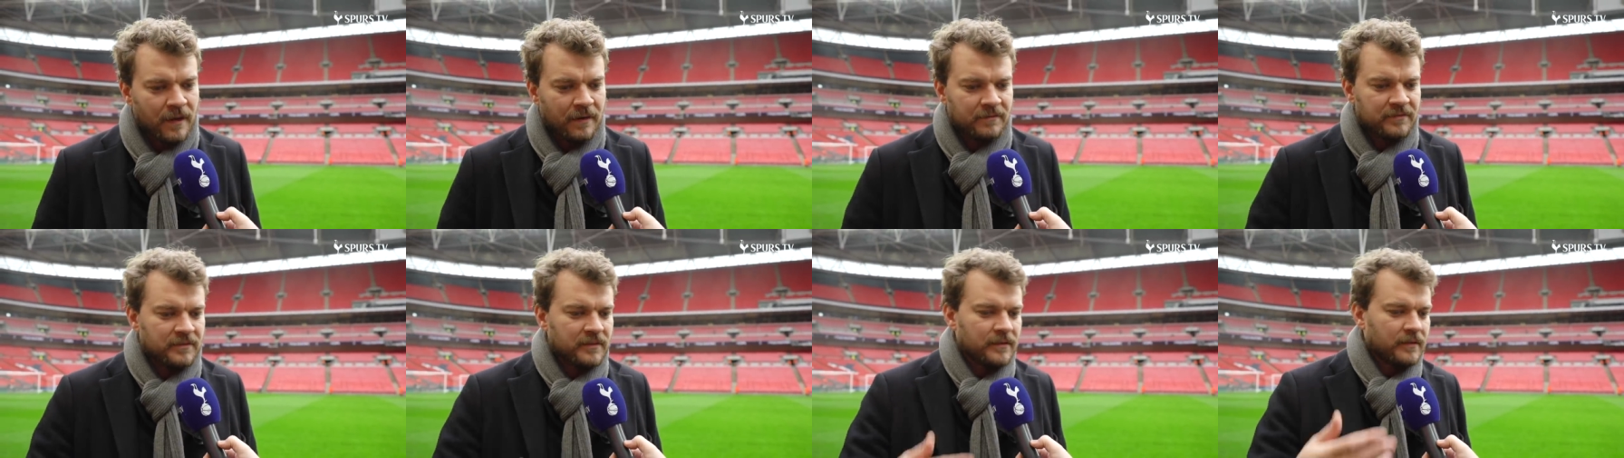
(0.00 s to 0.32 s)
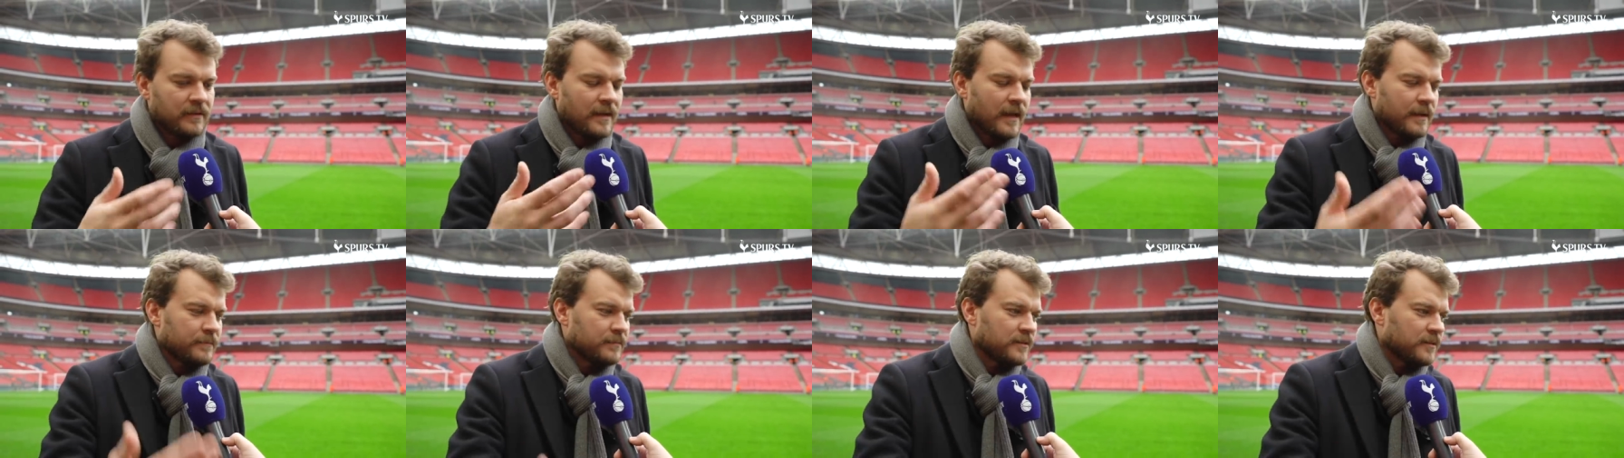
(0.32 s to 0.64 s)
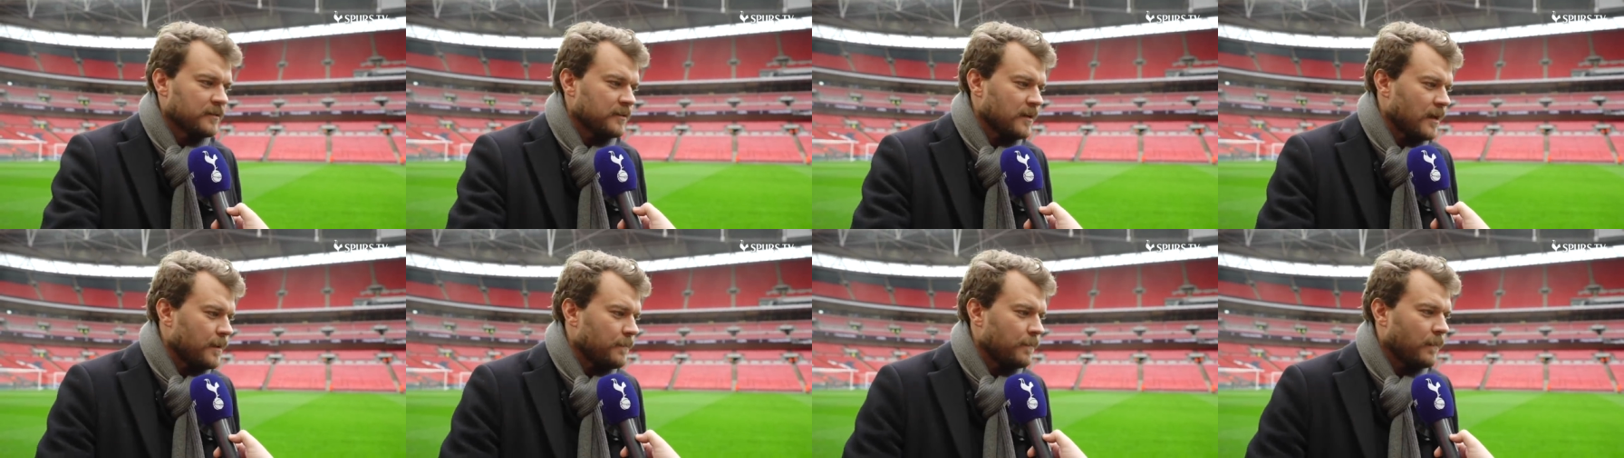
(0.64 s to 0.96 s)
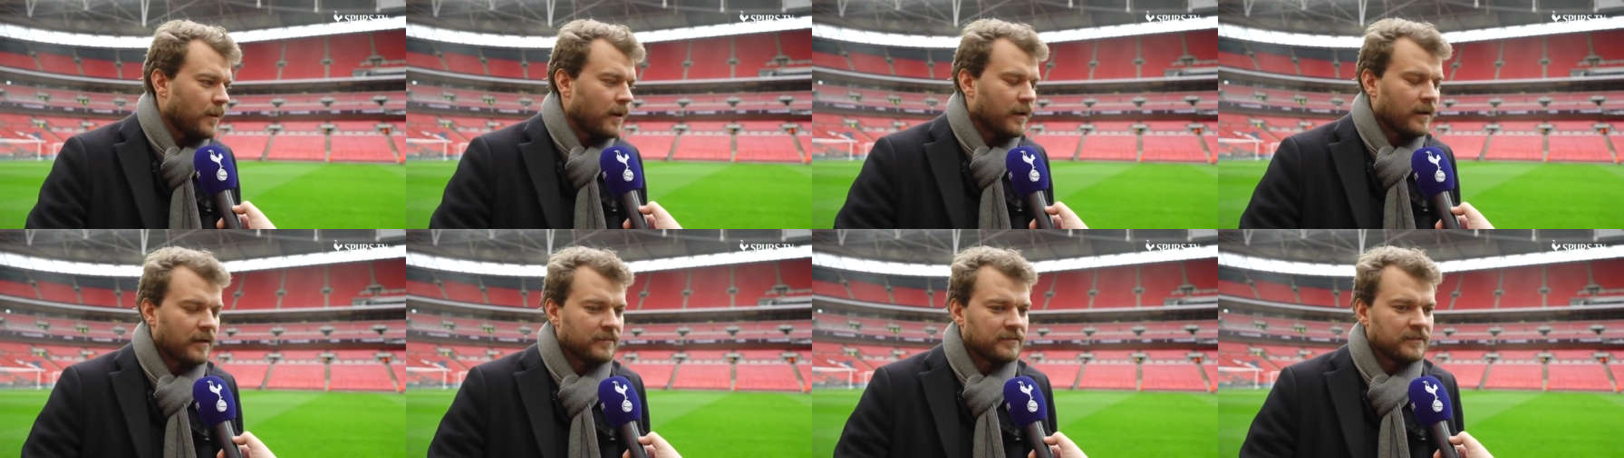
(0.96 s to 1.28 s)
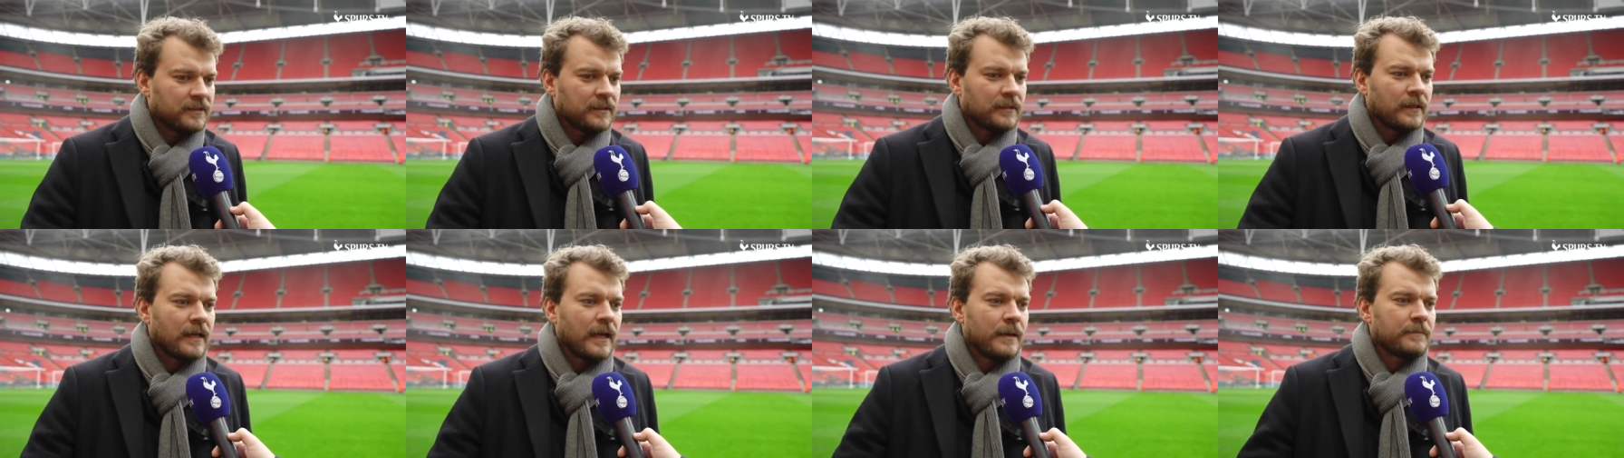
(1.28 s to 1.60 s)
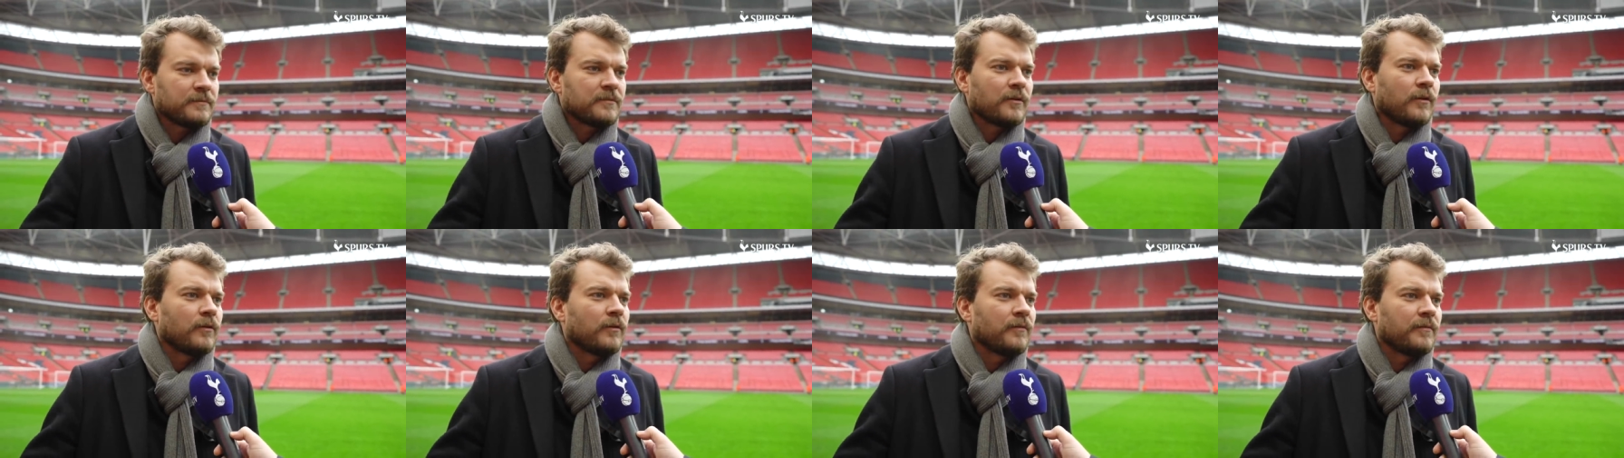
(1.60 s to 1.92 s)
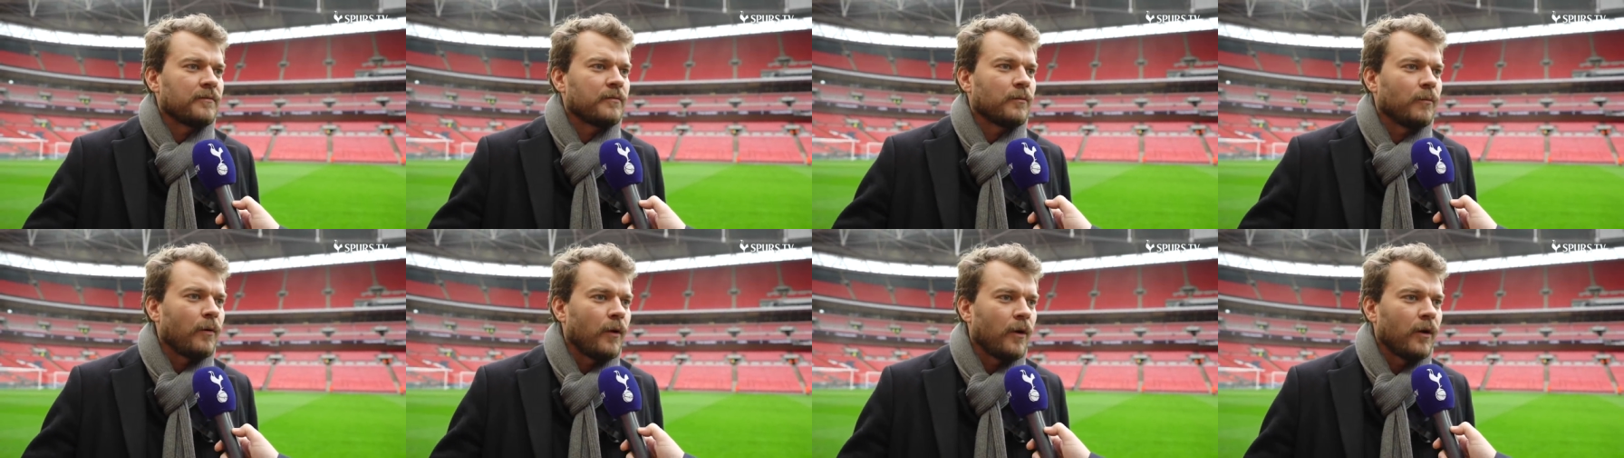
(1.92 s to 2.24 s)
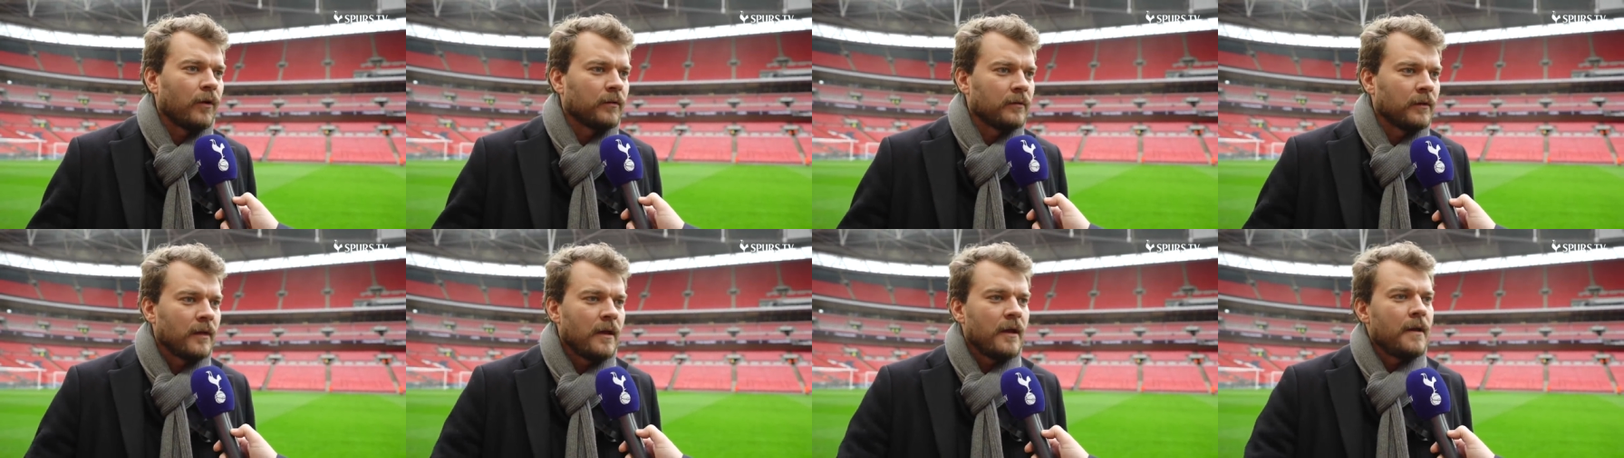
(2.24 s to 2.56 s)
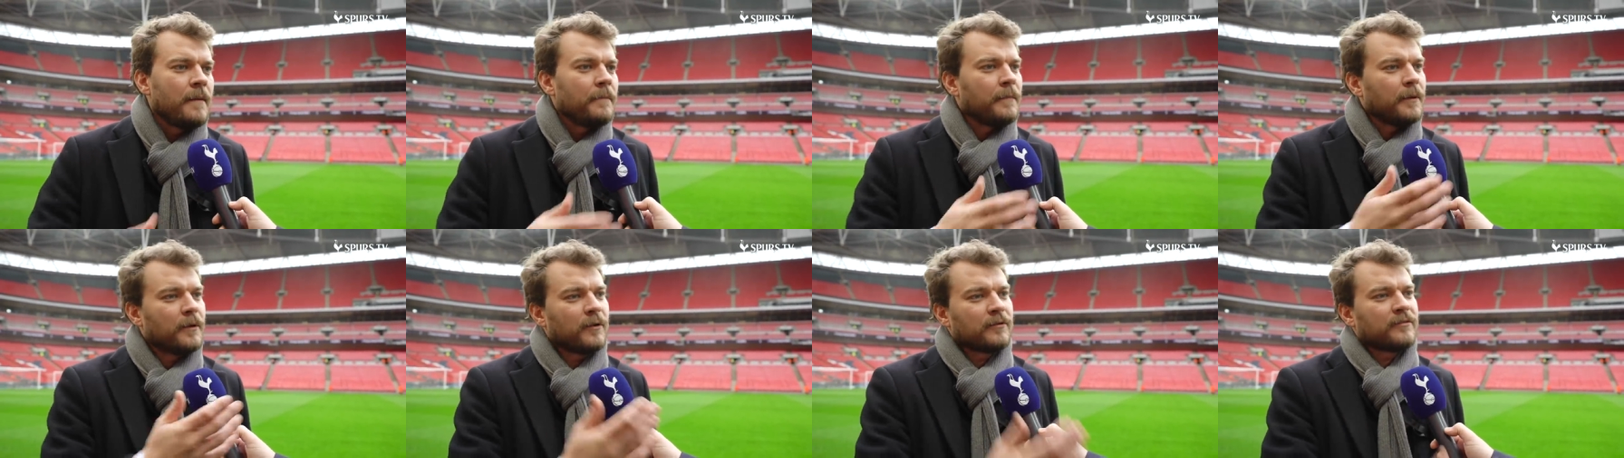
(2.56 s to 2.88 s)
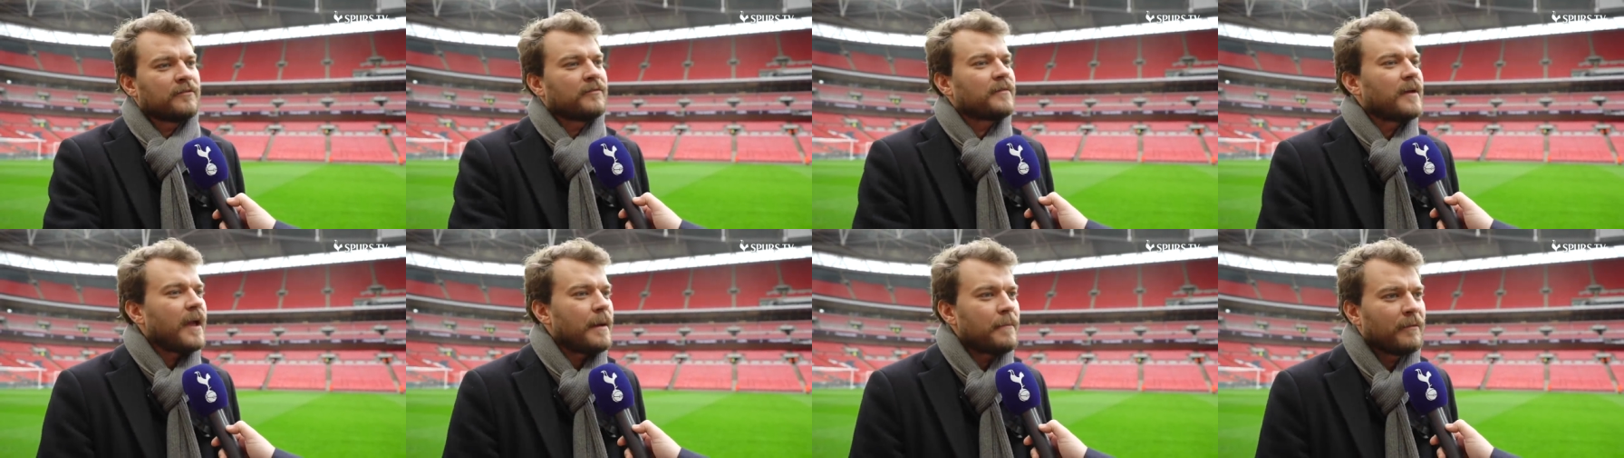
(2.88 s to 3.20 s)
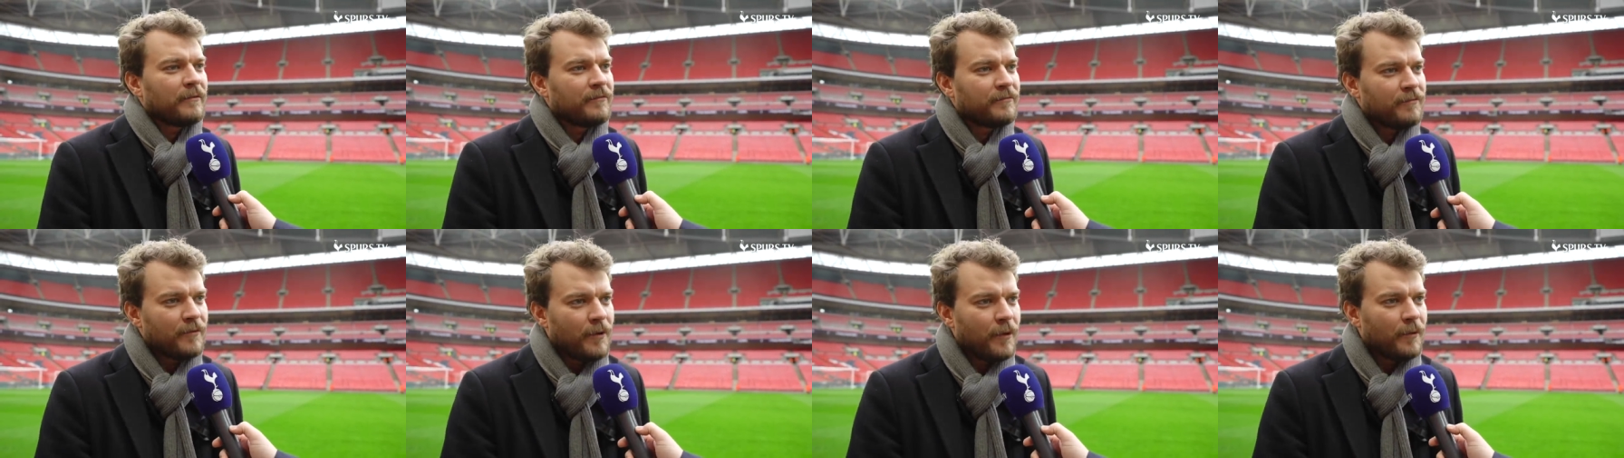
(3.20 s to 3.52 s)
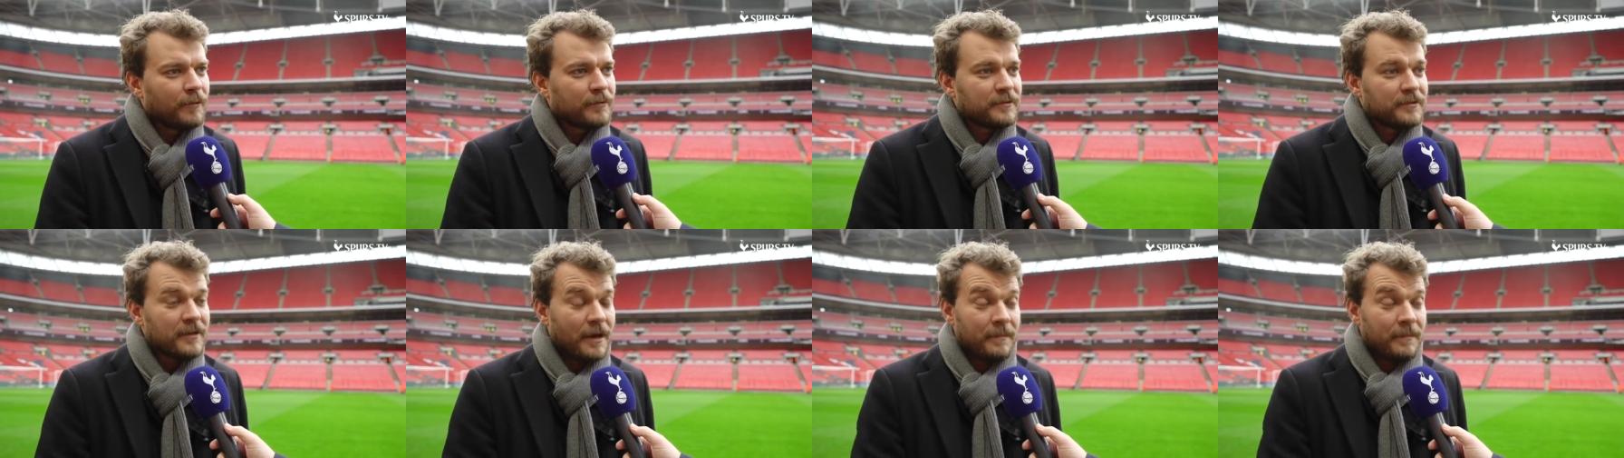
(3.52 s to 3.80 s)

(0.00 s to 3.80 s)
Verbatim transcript: I've seen games in Denmark, I've seen games all over the world because of Game of Thrones.